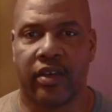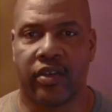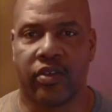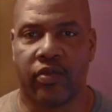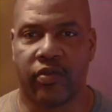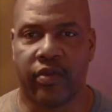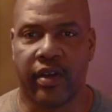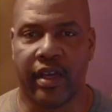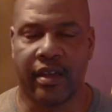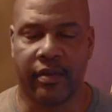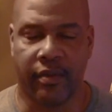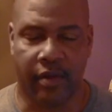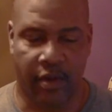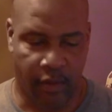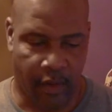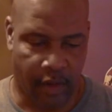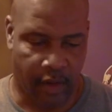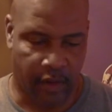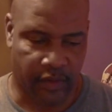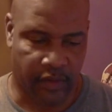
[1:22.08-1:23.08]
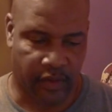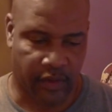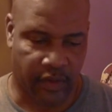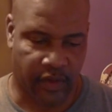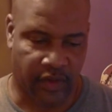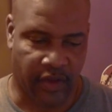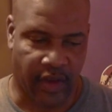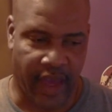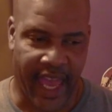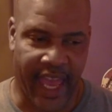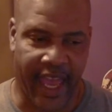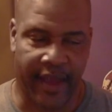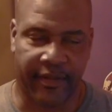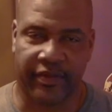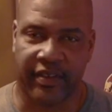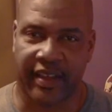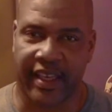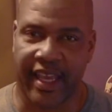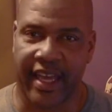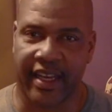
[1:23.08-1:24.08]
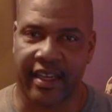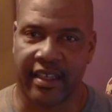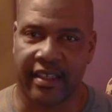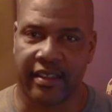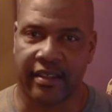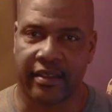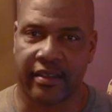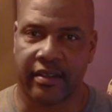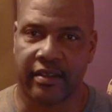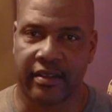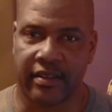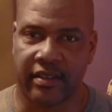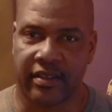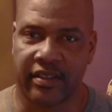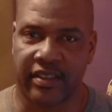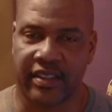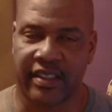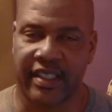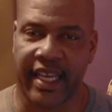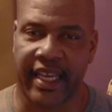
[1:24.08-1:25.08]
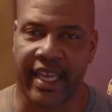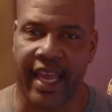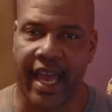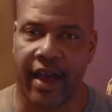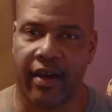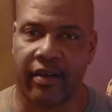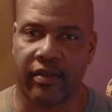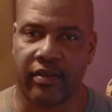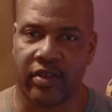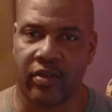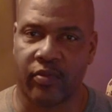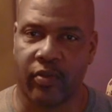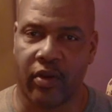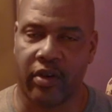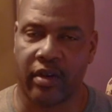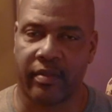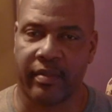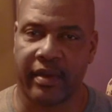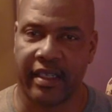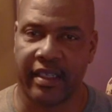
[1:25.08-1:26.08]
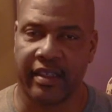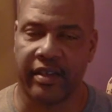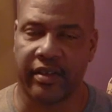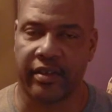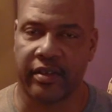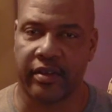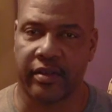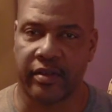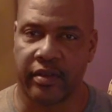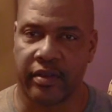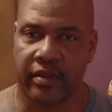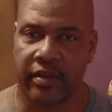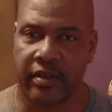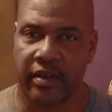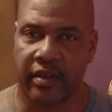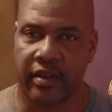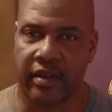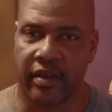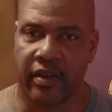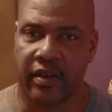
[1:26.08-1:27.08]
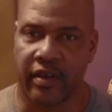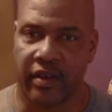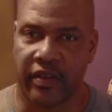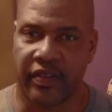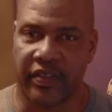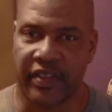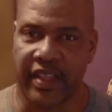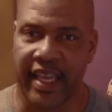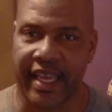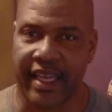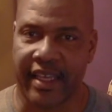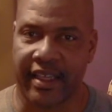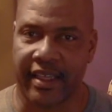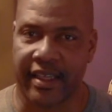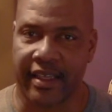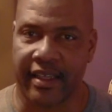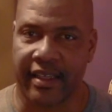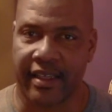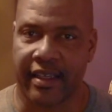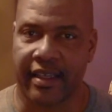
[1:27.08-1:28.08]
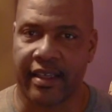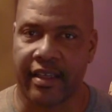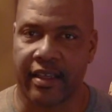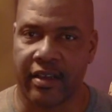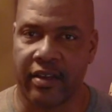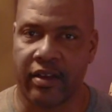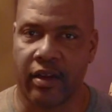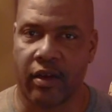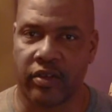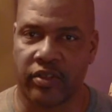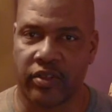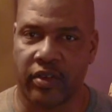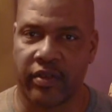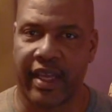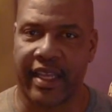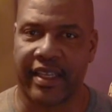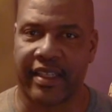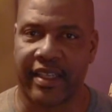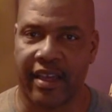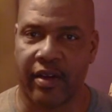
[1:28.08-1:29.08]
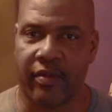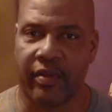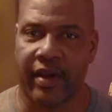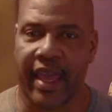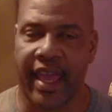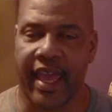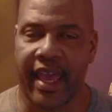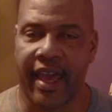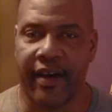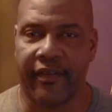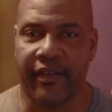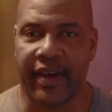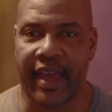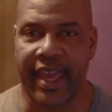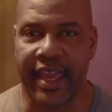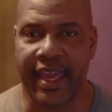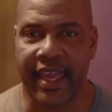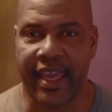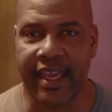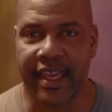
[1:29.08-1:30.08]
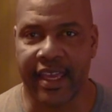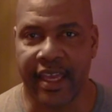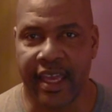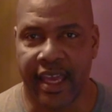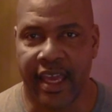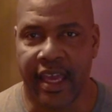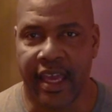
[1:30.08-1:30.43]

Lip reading: you really will want your abs to kind of stick out. You want them a little thick, you know, so that they will have a